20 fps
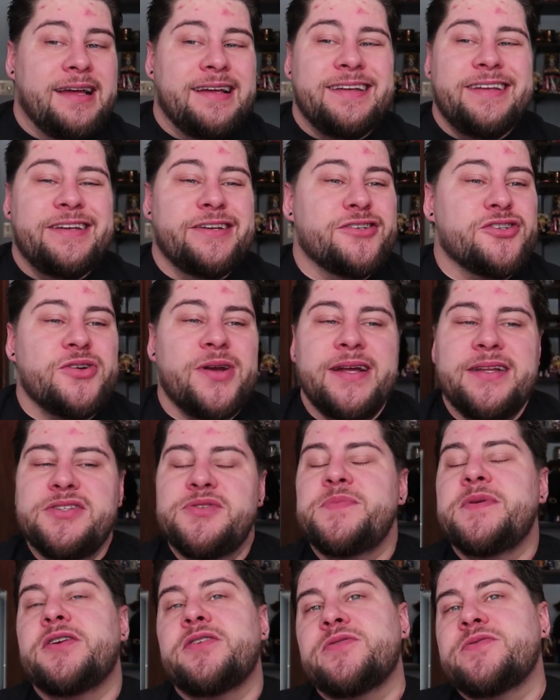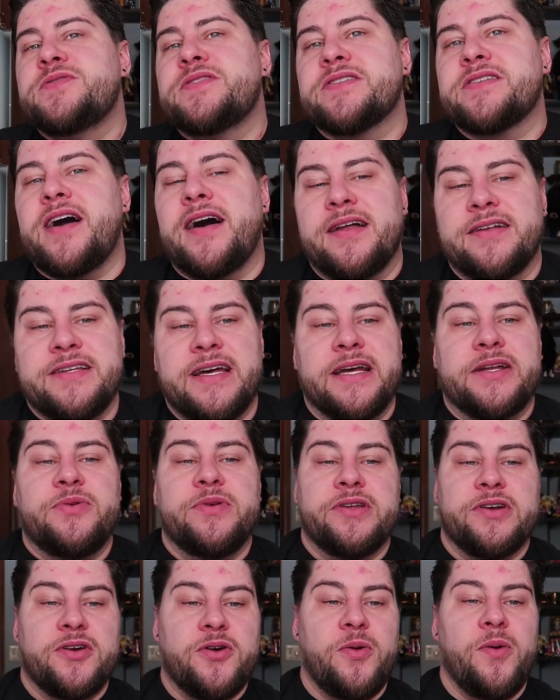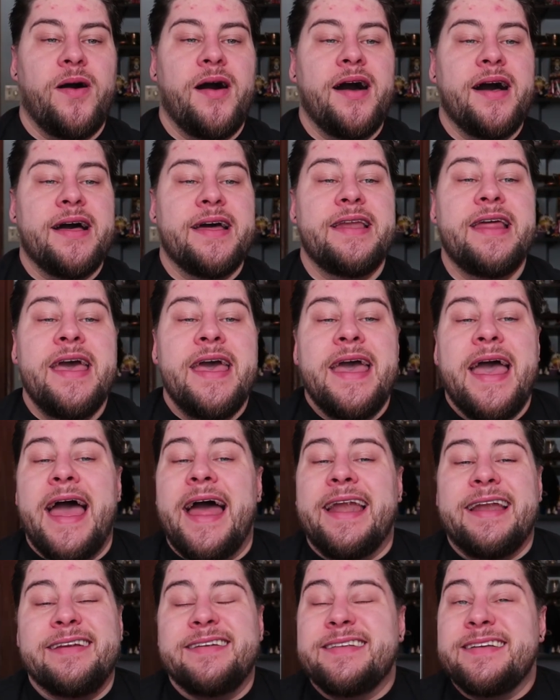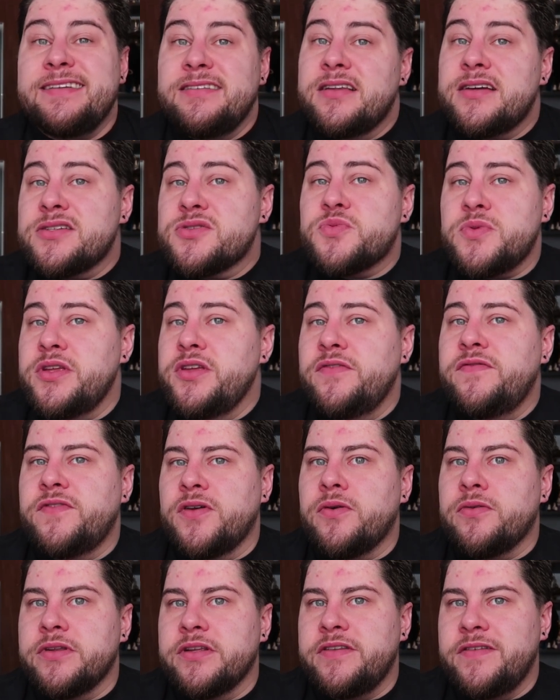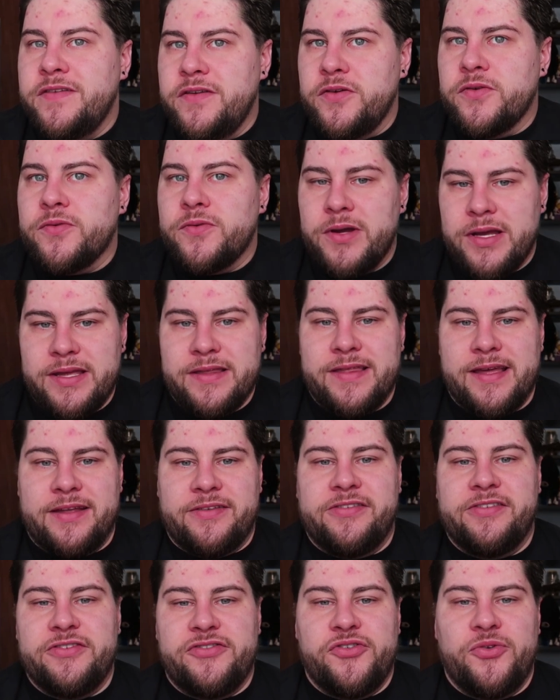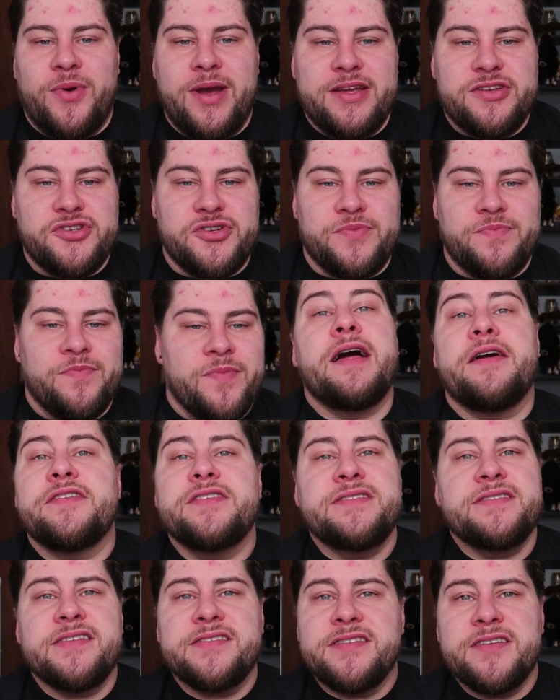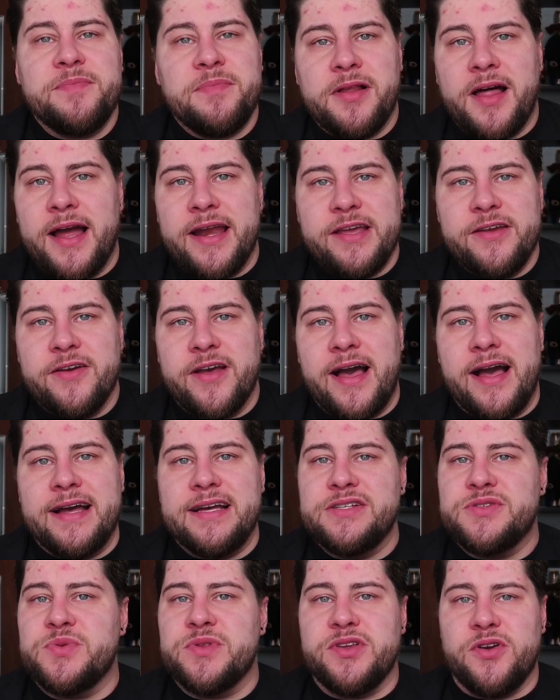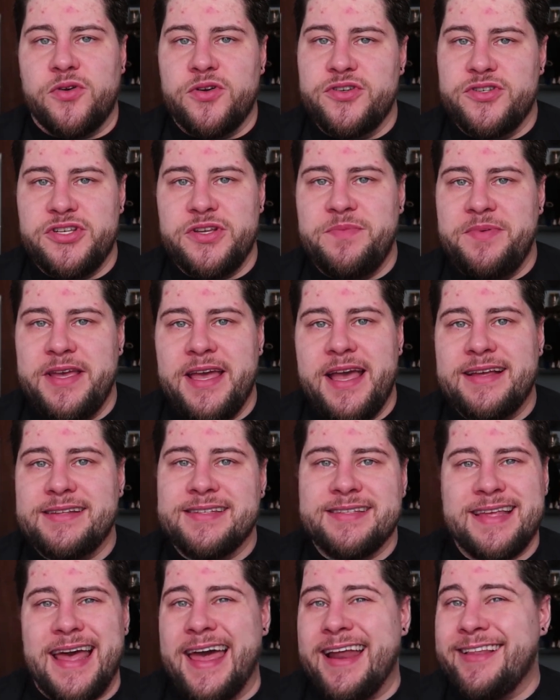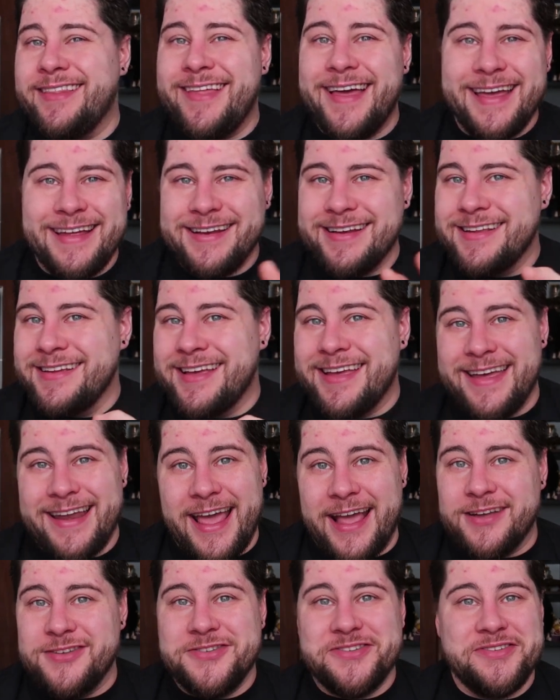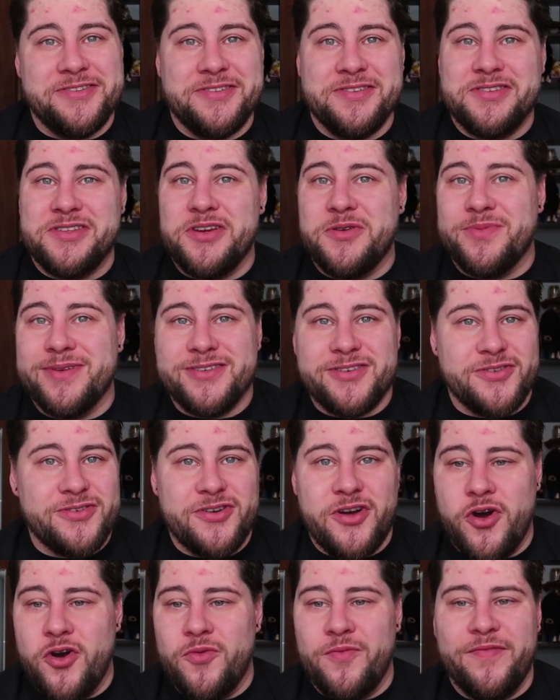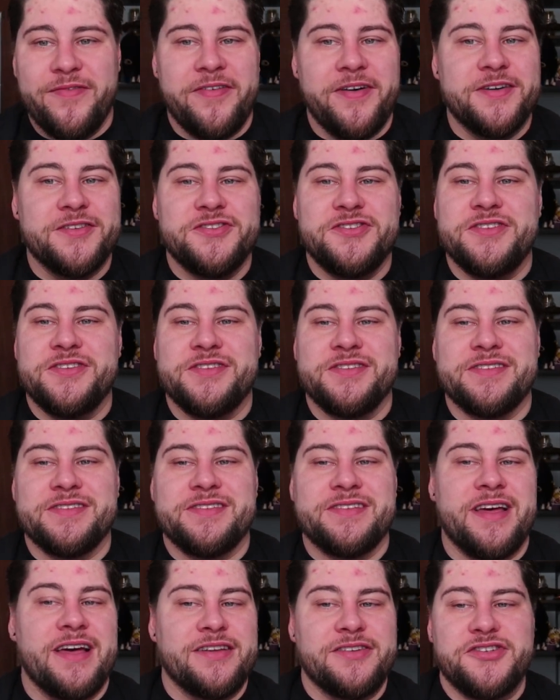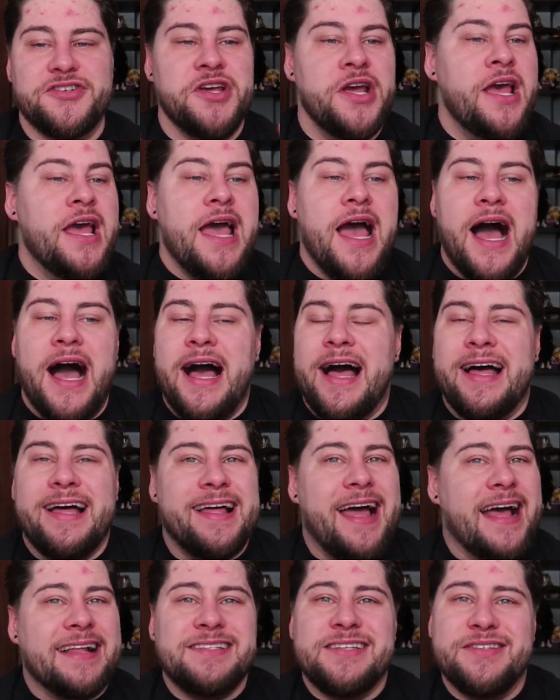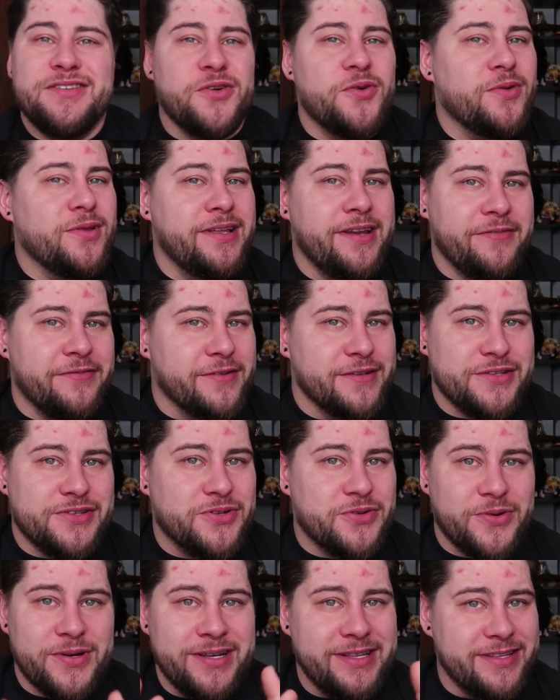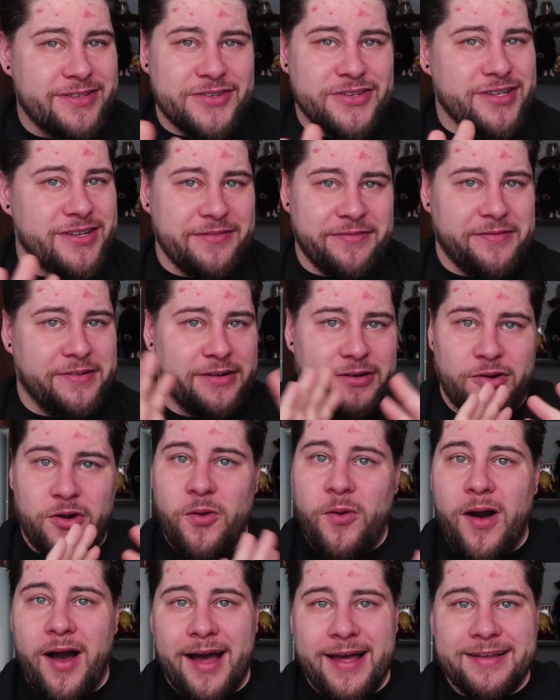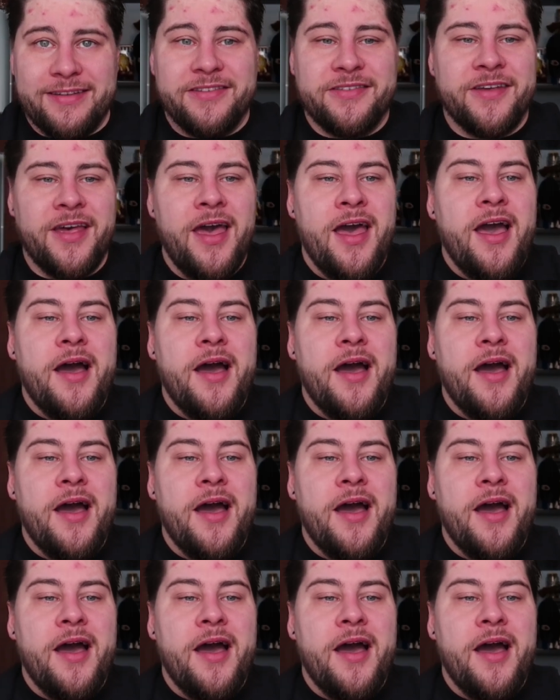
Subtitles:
Your transmitter loses contact with your quad, and it does what you've told it to do in that situation. Now, this doesn't apply to you guys with your GPS satellite connections and your return to home functions and such. That's a totally different story. These are different quads.